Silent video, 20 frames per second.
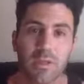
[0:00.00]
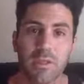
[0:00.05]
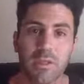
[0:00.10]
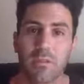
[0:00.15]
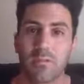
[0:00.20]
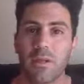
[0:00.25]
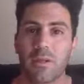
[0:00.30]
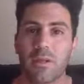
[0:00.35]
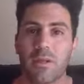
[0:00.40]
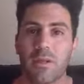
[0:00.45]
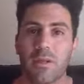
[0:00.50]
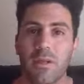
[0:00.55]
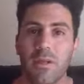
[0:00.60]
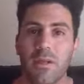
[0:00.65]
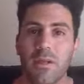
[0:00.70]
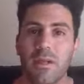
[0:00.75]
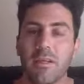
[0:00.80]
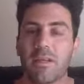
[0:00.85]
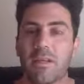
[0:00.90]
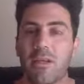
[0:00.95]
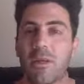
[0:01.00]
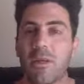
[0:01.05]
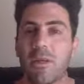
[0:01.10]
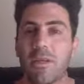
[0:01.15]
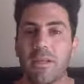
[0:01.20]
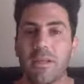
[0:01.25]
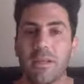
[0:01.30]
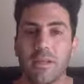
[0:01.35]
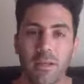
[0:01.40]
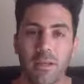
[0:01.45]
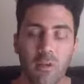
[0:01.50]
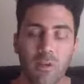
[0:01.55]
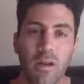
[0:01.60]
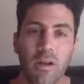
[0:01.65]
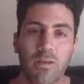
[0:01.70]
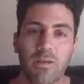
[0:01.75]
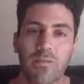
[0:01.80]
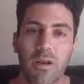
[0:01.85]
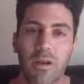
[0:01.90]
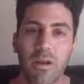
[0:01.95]
Because it's so easy to
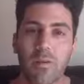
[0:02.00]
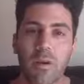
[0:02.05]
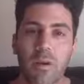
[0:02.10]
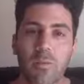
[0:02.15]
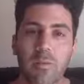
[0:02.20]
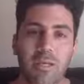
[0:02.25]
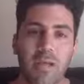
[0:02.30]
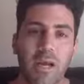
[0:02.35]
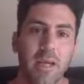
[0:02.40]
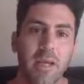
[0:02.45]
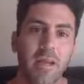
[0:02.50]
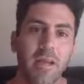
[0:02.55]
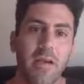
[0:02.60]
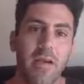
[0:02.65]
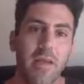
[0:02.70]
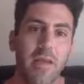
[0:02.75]
create a fake website